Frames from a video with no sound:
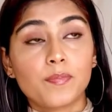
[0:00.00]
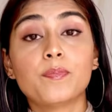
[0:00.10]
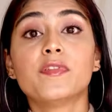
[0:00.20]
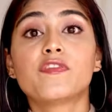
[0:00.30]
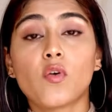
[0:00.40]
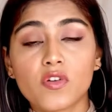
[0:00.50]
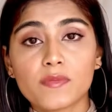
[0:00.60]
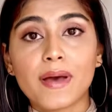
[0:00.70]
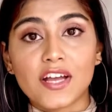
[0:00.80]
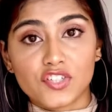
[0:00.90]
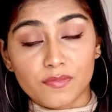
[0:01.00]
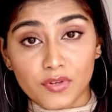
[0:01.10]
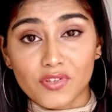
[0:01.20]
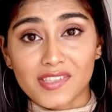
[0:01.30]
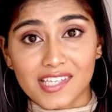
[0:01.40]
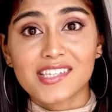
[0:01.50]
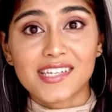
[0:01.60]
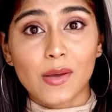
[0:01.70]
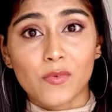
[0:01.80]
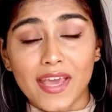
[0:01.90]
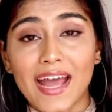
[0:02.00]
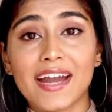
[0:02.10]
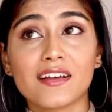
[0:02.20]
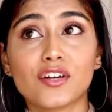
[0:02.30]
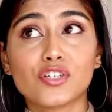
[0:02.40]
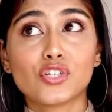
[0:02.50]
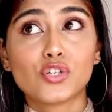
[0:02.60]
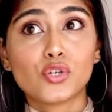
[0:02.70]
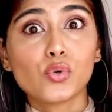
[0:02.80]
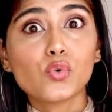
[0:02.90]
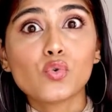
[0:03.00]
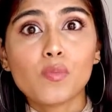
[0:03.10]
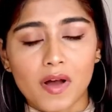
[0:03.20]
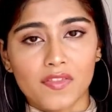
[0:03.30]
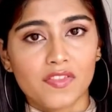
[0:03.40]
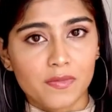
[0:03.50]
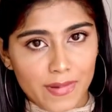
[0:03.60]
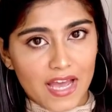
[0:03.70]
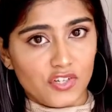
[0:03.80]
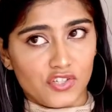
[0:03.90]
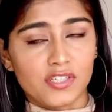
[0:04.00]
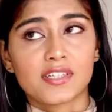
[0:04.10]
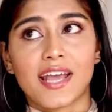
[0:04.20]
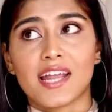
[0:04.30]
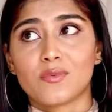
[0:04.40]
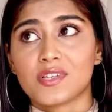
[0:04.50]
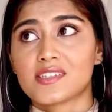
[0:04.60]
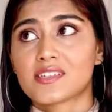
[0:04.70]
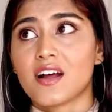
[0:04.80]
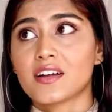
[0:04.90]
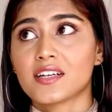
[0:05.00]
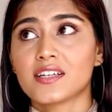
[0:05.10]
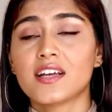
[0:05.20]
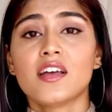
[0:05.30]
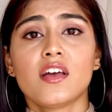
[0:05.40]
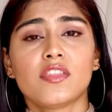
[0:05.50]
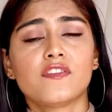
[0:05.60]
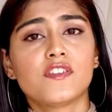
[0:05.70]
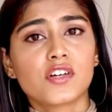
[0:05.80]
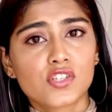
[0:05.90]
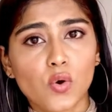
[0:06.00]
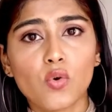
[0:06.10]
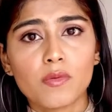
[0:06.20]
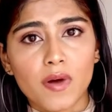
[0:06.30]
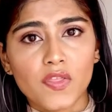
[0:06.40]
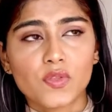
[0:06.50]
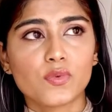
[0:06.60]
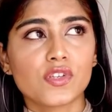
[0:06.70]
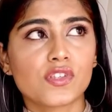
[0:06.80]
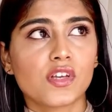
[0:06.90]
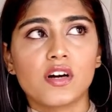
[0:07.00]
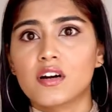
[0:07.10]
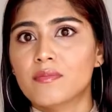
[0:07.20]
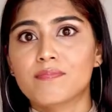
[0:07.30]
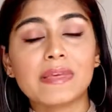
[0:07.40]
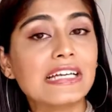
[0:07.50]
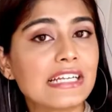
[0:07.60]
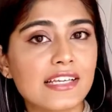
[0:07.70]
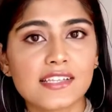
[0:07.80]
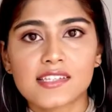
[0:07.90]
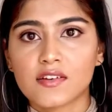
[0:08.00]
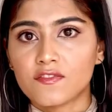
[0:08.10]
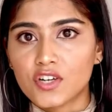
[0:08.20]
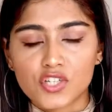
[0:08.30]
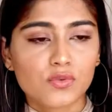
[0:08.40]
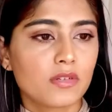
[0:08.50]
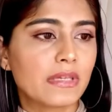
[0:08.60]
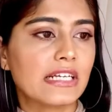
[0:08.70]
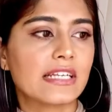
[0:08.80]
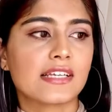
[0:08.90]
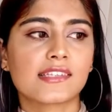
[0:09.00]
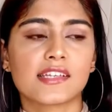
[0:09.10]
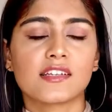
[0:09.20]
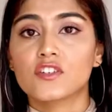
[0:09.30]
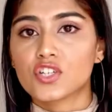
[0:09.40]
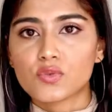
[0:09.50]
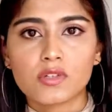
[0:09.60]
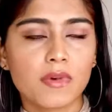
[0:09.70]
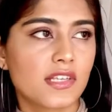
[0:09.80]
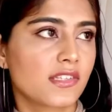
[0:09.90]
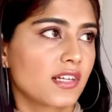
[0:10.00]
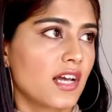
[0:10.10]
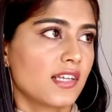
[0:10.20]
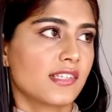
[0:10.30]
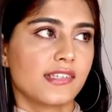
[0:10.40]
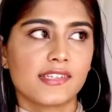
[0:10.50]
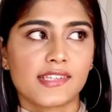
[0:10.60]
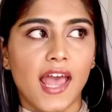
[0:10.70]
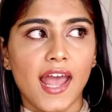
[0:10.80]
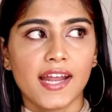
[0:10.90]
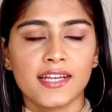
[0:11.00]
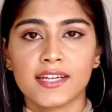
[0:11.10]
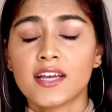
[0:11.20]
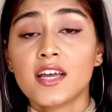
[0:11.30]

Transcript: before the pageant, because this time we had a 2 month pageant and we started the first whole month was meetings, virtual meetings and virtual masterclasses and